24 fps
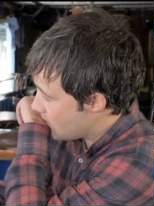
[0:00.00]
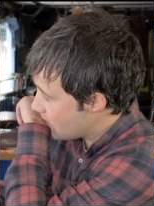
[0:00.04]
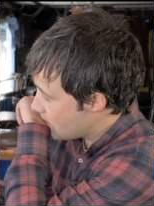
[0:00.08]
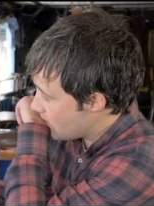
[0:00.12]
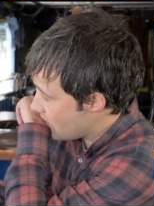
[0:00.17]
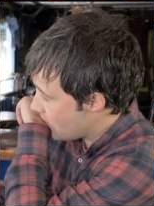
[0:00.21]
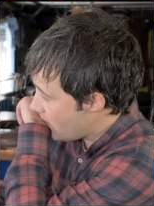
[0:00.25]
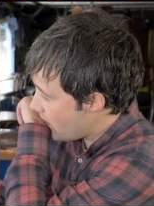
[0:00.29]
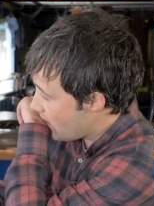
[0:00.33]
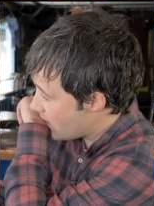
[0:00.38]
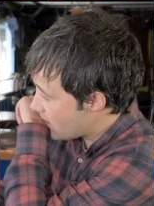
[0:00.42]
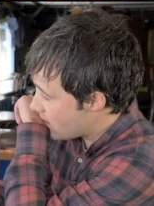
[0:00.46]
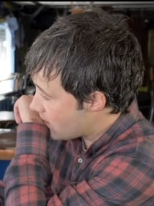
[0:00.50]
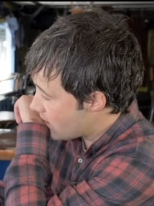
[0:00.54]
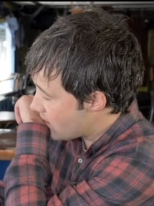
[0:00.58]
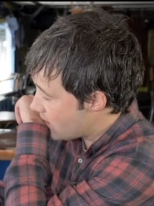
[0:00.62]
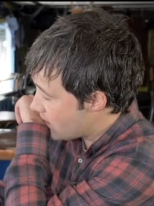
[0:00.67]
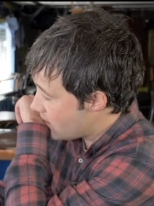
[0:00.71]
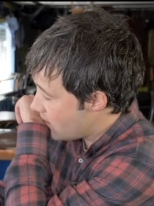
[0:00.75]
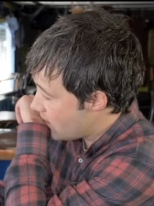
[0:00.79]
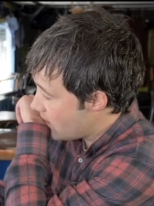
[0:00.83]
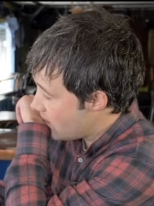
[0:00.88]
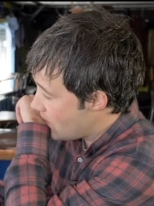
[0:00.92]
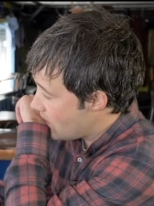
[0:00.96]
So
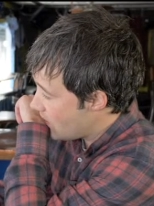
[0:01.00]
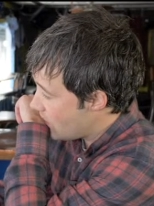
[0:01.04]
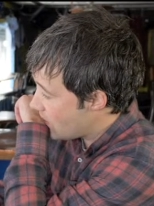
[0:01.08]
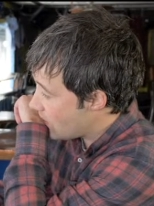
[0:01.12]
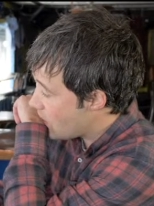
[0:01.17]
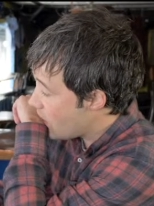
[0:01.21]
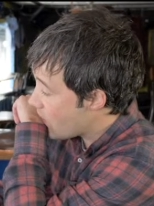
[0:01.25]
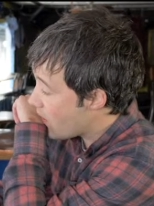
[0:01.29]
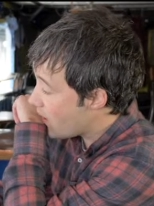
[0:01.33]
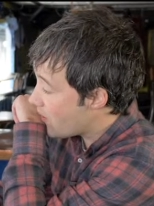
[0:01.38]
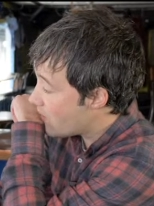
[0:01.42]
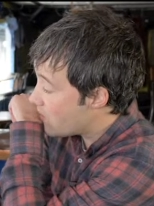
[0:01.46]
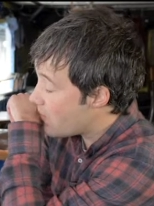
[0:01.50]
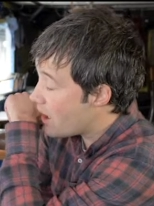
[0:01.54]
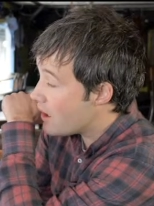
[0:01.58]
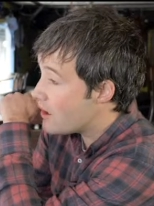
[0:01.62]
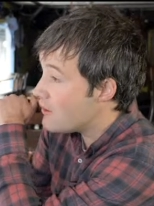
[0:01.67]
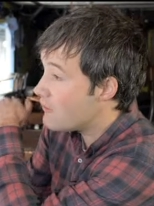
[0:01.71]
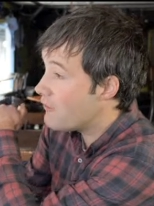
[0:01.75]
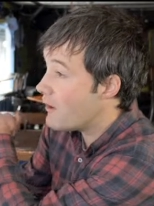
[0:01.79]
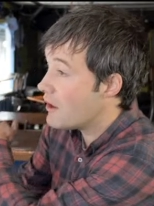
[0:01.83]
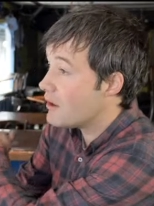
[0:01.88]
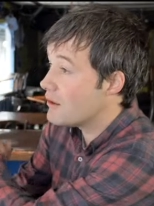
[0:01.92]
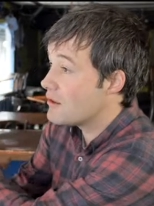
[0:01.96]
we don't have
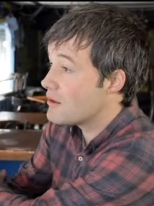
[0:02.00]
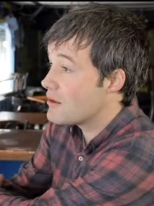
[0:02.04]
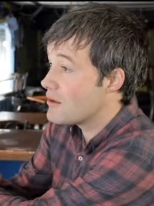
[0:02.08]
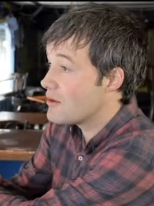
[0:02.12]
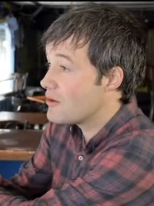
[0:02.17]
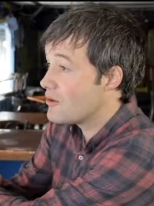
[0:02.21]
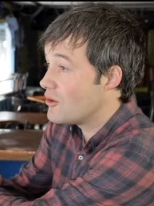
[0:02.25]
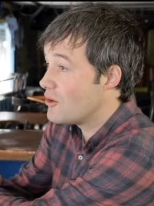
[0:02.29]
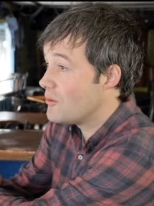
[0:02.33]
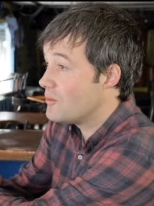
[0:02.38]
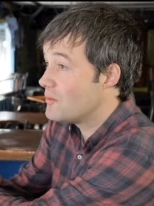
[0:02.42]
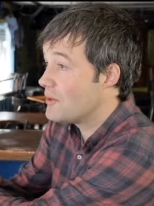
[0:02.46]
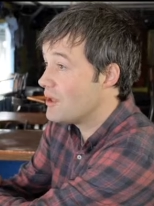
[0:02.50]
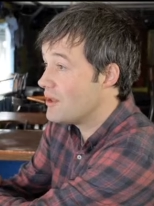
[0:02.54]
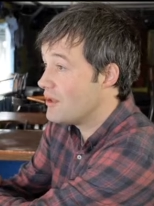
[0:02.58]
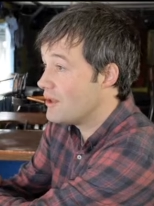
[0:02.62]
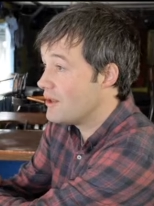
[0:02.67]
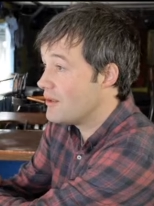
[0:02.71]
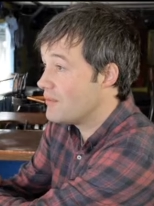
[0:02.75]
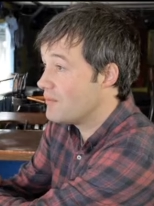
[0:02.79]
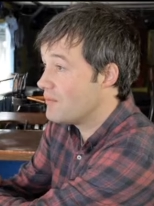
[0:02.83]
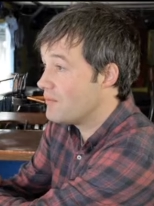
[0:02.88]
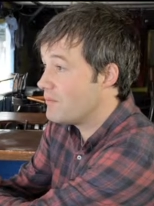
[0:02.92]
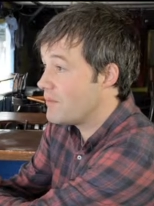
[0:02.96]
many fails up there
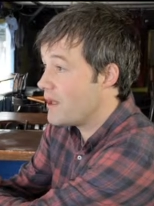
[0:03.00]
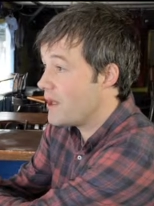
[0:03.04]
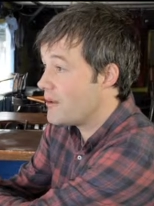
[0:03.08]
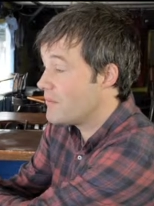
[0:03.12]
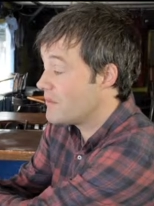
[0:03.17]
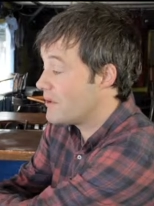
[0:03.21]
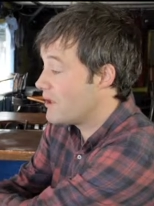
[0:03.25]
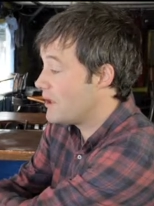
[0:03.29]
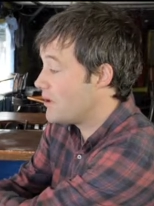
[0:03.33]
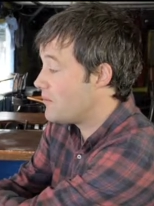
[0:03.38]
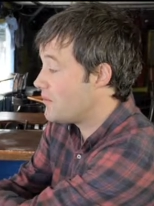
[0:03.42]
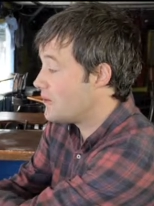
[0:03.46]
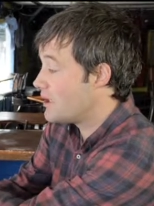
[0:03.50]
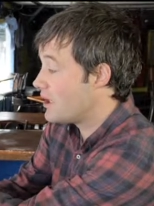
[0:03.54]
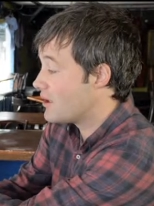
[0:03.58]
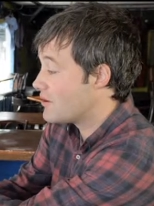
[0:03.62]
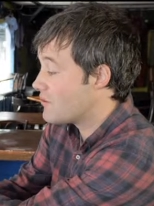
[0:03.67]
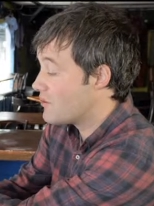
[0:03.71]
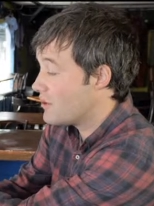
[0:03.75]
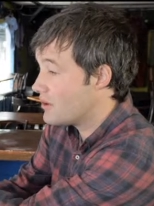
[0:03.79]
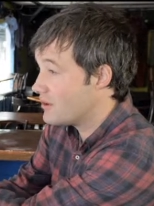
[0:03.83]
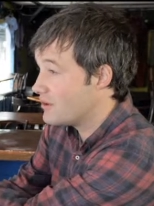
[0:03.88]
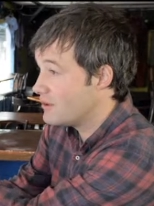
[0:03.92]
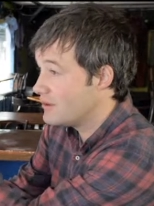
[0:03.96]
at Parliament Hill, but that's one.